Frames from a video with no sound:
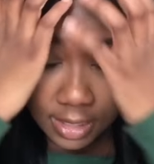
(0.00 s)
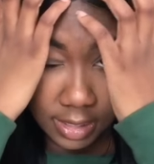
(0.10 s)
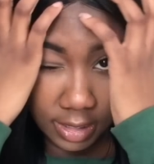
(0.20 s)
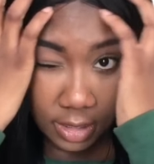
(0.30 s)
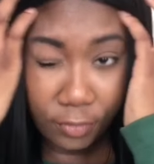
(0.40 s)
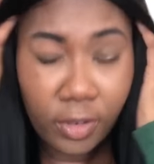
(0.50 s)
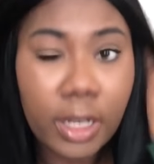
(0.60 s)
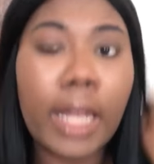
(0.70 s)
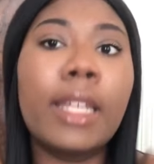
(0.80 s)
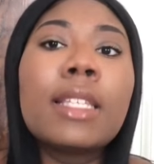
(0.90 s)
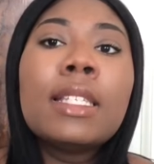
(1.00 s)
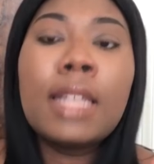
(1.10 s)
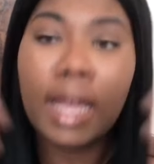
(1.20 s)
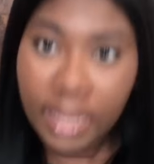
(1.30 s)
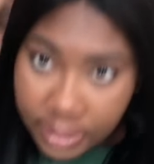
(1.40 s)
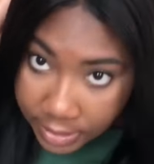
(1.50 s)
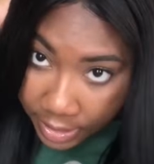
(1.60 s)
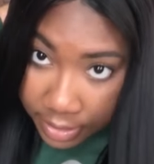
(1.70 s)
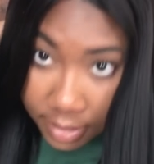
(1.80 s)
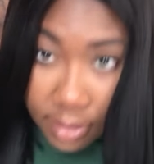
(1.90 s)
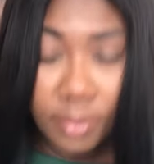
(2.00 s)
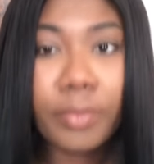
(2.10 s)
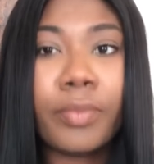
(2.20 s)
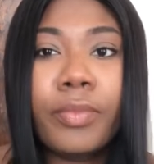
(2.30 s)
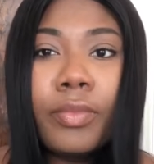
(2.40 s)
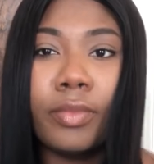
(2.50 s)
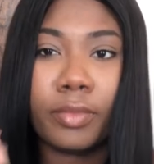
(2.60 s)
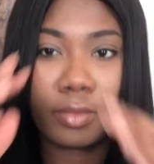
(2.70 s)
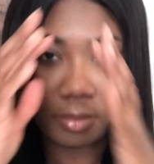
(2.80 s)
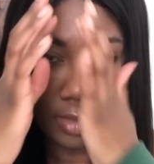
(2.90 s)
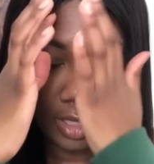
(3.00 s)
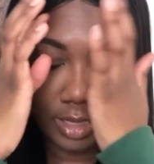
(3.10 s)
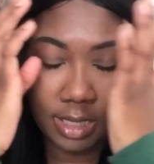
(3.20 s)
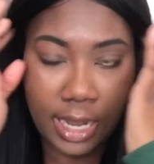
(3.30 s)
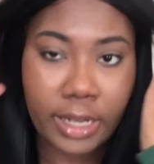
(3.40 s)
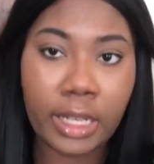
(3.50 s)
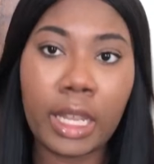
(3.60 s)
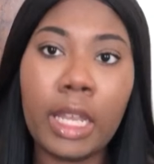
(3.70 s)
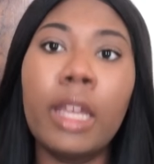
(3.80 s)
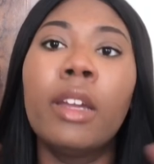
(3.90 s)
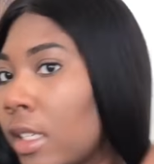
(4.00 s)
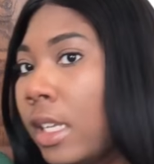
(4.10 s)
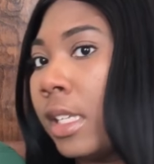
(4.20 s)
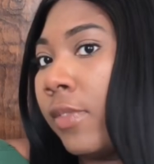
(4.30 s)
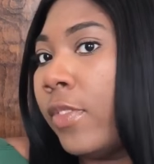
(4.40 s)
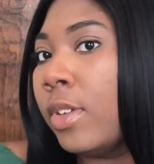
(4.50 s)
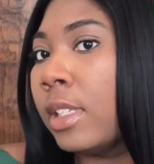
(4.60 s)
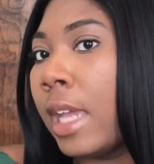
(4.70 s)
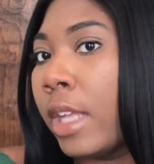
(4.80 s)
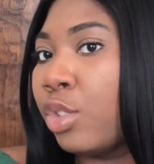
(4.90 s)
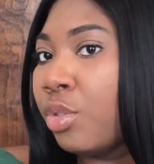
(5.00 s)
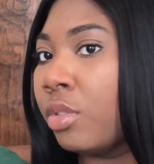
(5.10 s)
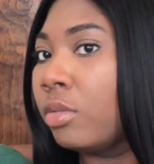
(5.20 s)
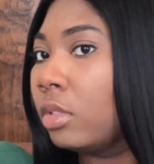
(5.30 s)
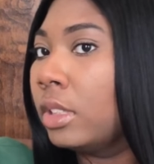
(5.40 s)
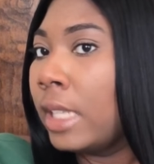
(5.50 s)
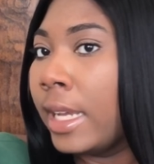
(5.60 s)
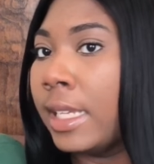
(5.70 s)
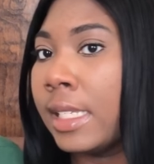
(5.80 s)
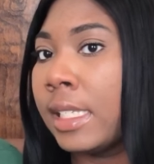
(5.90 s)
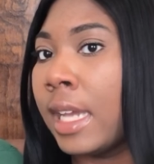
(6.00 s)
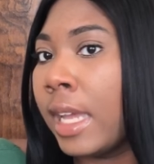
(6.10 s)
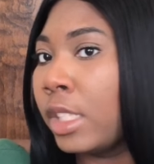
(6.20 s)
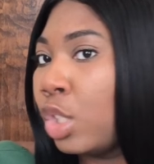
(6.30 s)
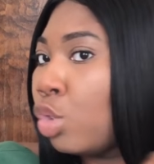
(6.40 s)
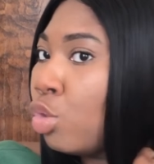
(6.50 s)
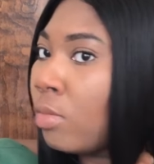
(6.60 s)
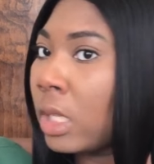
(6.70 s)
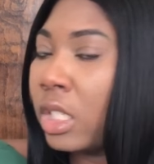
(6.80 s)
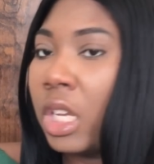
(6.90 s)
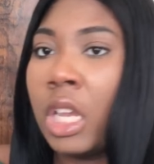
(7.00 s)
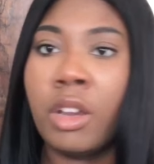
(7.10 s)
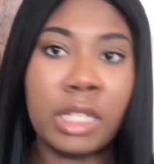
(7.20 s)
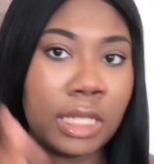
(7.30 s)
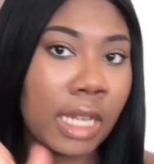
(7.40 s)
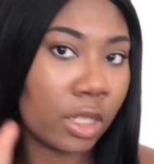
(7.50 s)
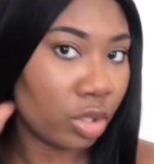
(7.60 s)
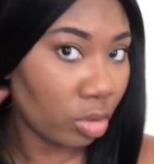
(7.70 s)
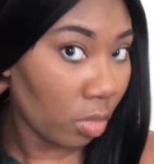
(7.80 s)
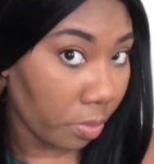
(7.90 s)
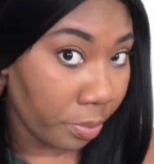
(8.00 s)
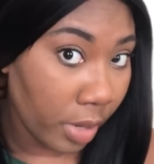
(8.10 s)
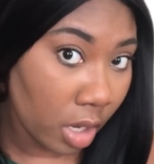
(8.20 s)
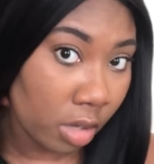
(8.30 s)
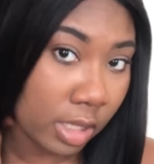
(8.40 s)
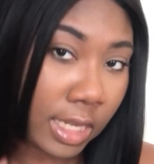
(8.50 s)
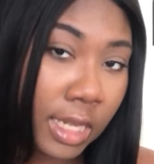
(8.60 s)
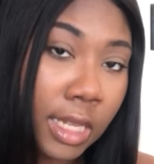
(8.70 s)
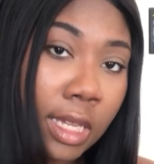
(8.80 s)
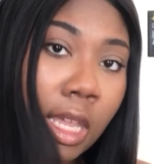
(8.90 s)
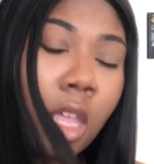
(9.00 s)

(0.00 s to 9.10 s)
does feel like it's not like a lot of hair. It feels natural. Like it's not too much hair, it's not too bulky.